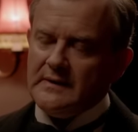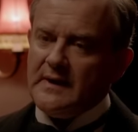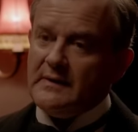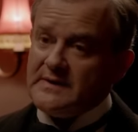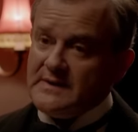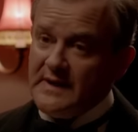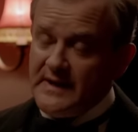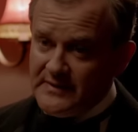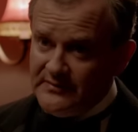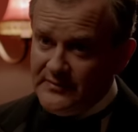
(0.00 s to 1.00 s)
there is a
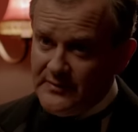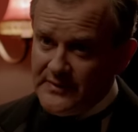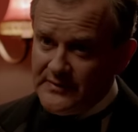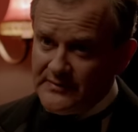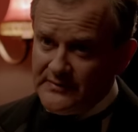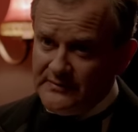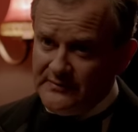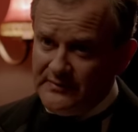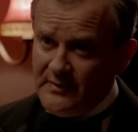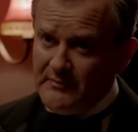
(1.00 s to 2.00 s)
letter for you
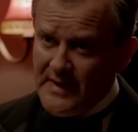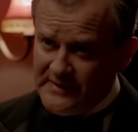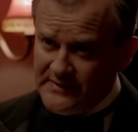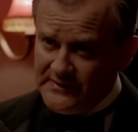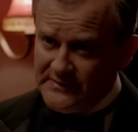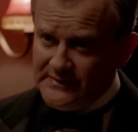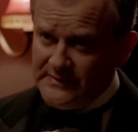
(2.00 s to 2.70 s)
from Matthew.